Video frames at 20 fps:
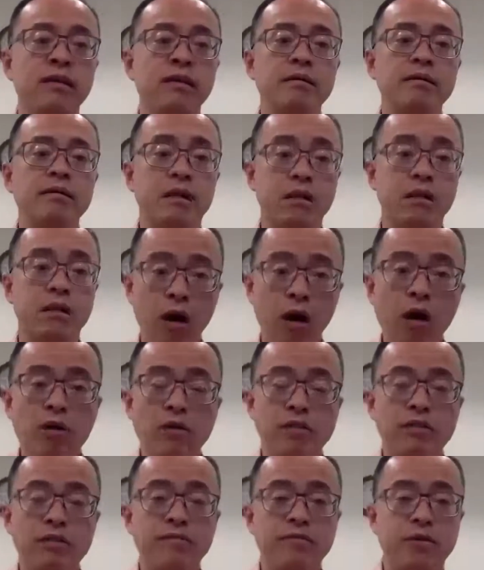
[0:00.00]
the
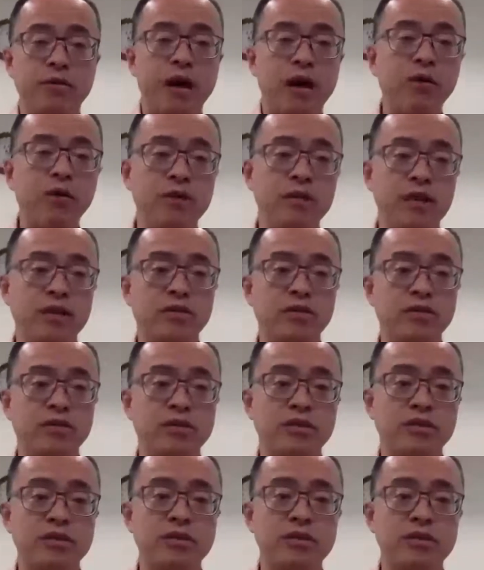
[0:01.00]
cost for our control
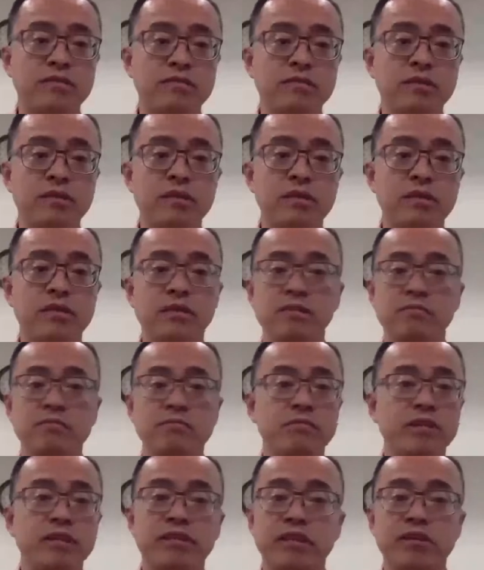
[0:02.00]
system is
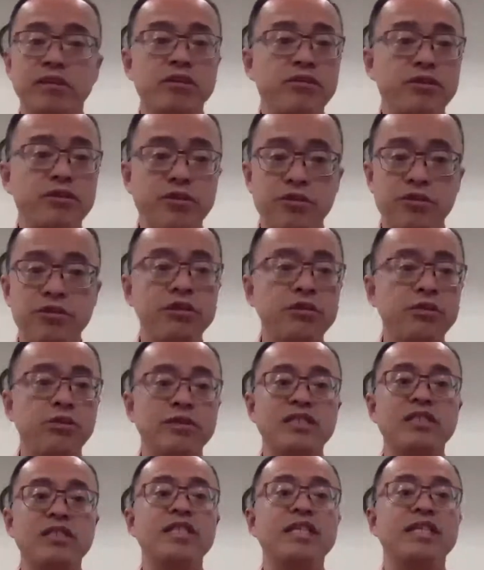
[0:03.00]
less than a third to a
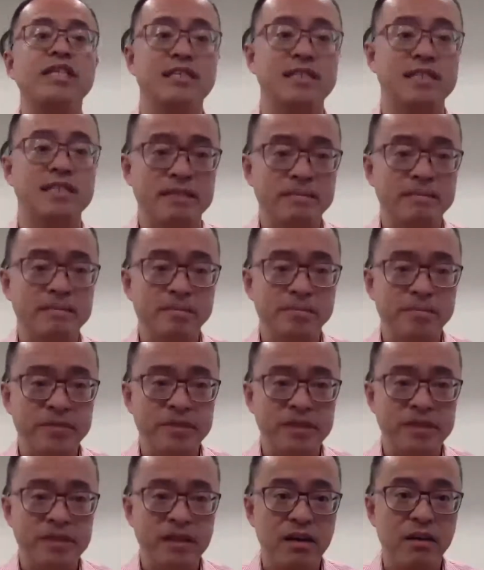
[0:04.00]
sixth
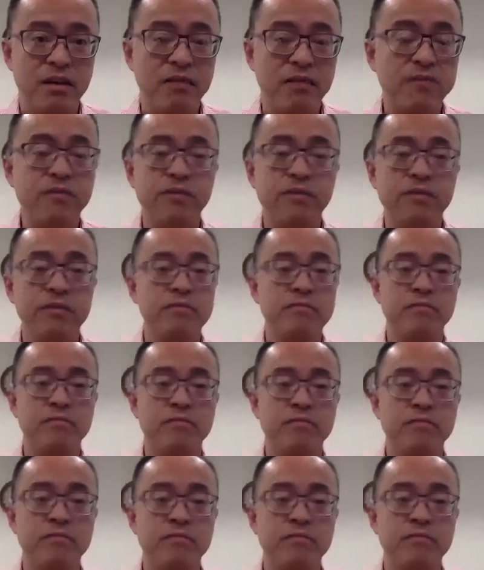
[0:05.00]
of
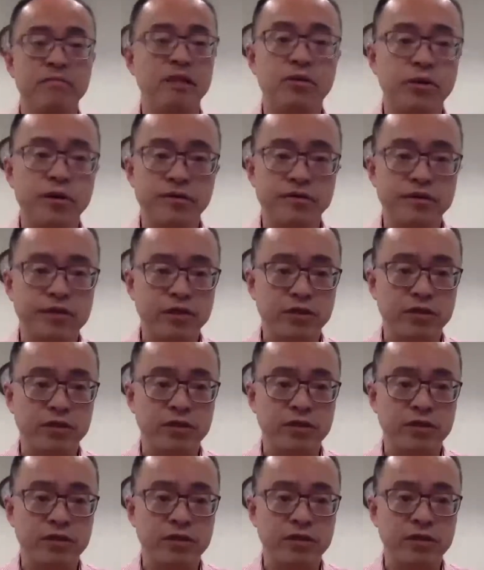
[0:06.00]
the integrated
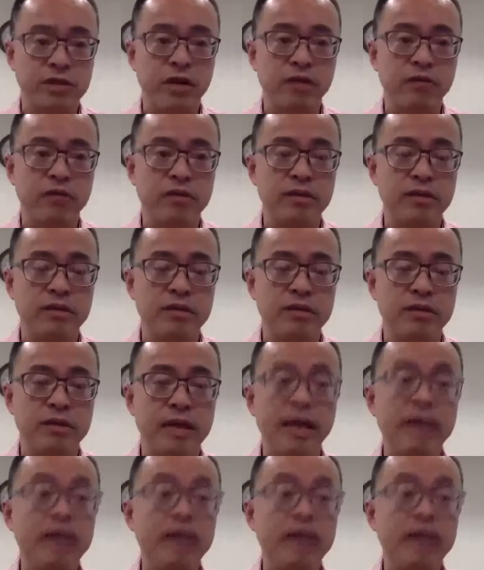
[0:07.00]
fixtures out there. And